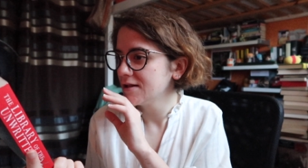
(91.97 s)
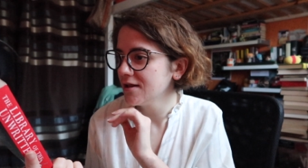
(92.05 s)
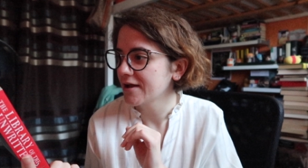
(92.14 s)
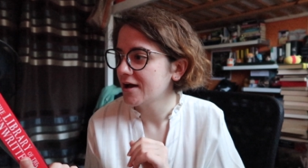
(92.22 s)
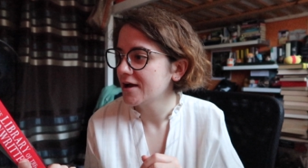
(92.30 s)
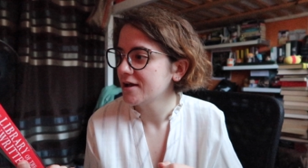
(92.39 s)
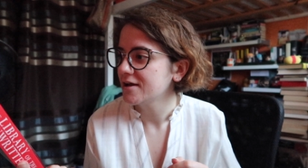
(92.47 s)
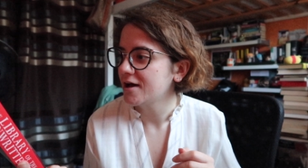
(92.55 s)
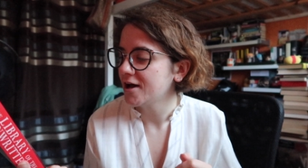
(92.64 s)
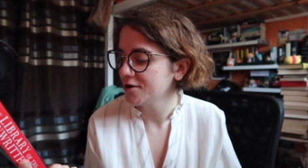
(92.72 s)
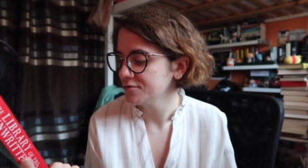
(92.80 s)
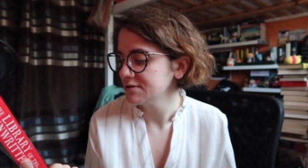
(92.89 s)
like i
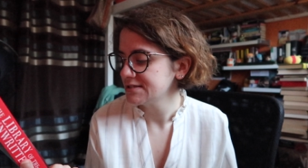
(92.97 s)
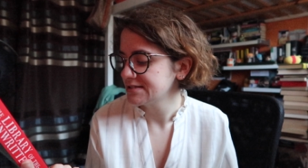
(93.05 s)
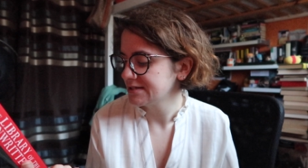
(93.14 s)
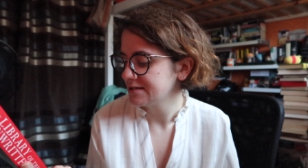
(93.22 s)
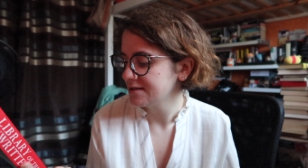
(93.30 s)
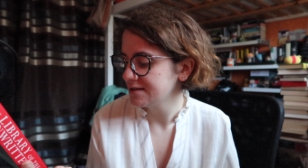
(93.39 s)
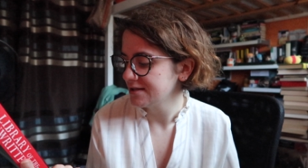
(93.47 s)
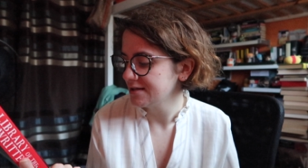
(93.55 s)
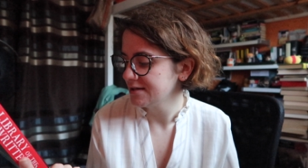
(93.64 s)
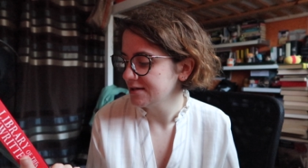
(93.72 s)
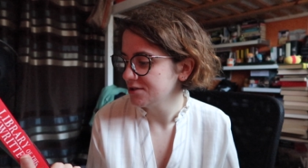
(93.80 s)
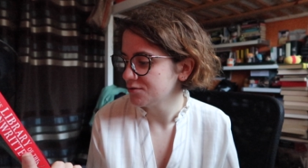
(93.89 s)
i had only seen
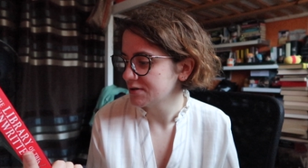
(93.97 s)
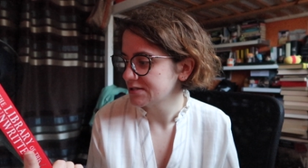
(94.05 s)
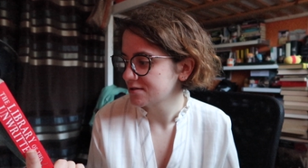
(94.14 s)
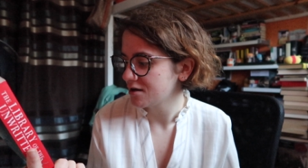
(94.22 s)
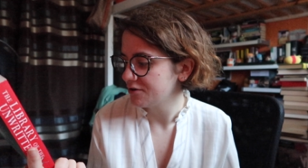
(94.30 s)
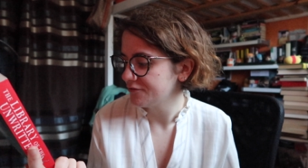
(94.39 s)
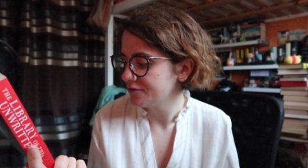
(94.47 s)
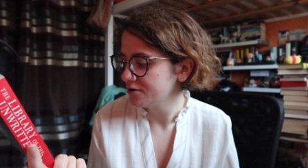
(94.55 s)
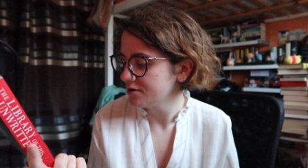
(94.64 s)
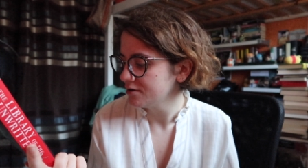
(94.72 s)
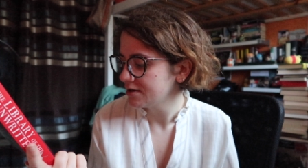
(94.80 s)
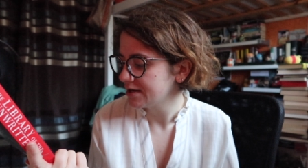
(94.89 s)
the us
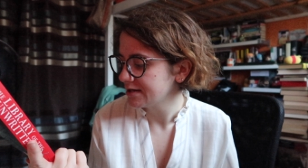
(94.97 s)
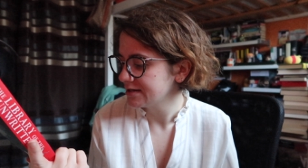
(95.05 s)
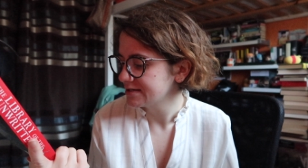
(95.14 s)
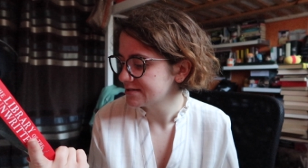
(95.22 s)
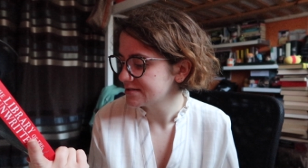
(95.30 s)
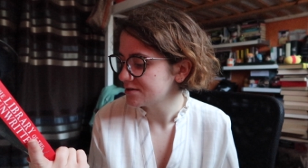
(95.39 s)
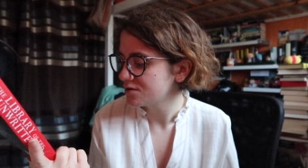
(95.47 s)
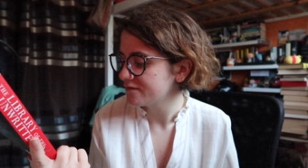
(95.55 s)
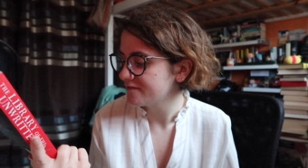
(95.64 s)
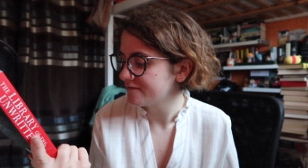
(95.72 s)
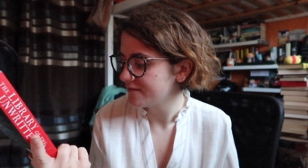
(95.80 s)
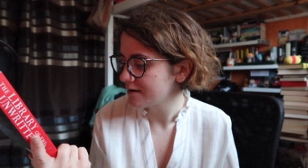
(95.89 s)
cover and it's
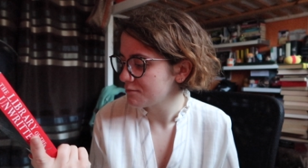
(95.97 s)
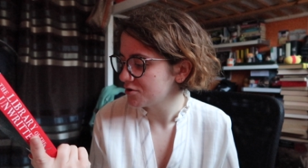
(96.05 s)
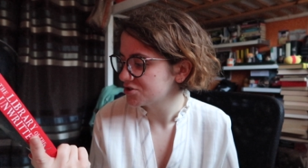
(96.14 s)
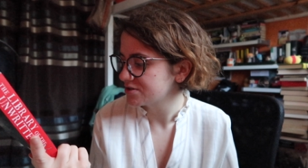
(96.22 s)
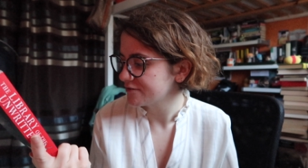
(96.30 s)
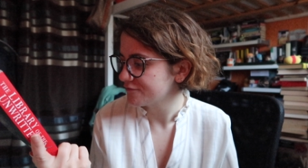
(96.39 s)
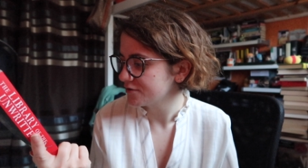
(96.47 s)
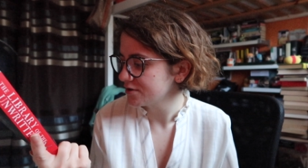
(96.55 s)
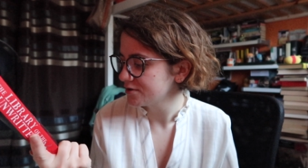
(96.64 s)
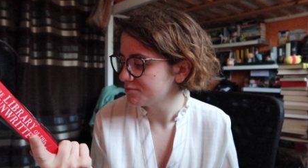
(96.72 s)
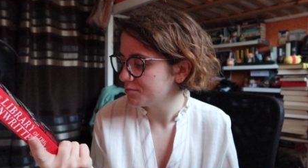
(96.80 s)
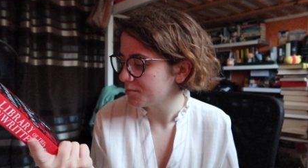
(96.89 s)
very much
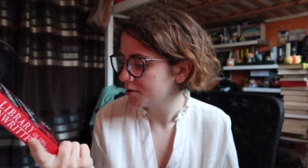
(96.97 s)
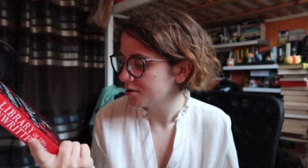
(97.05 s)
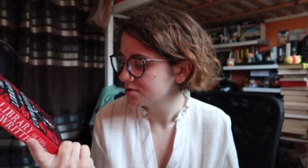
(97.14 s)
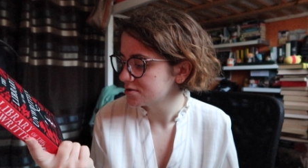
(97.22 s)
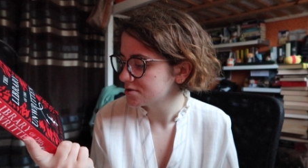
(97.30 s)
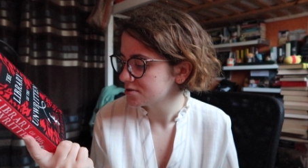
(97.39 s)
different but